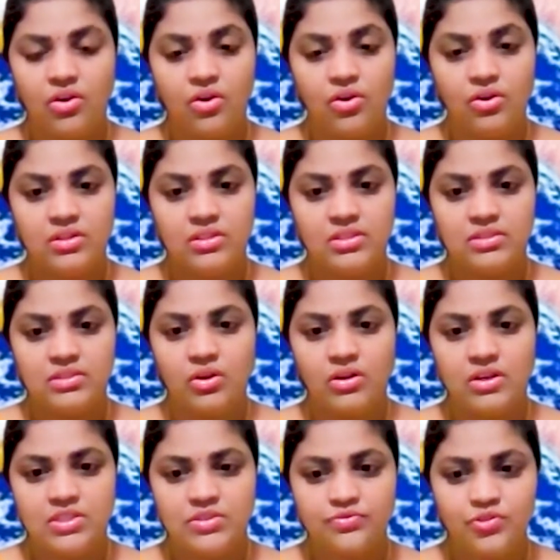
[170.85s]
or the
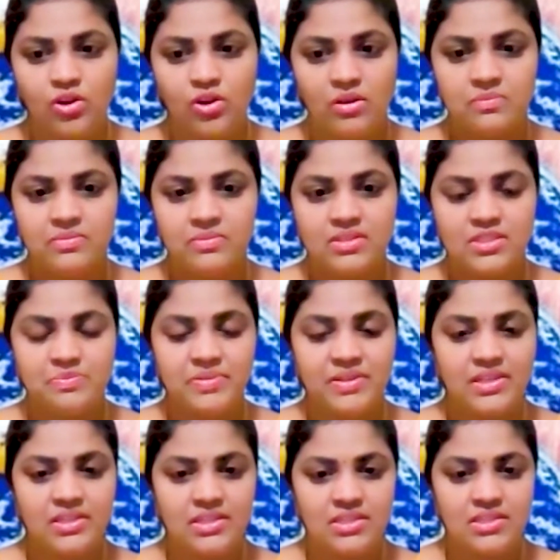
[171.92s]
thoughts from the
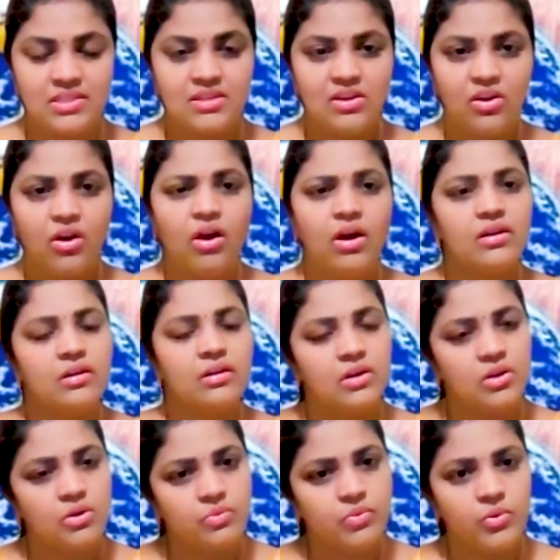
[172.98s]
spirit or her
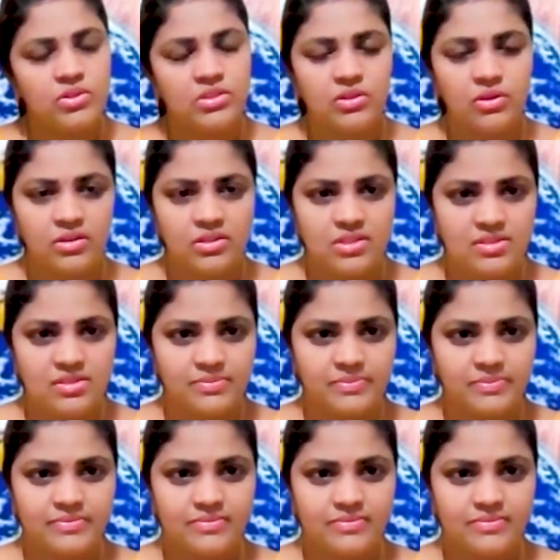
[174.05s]
own thought.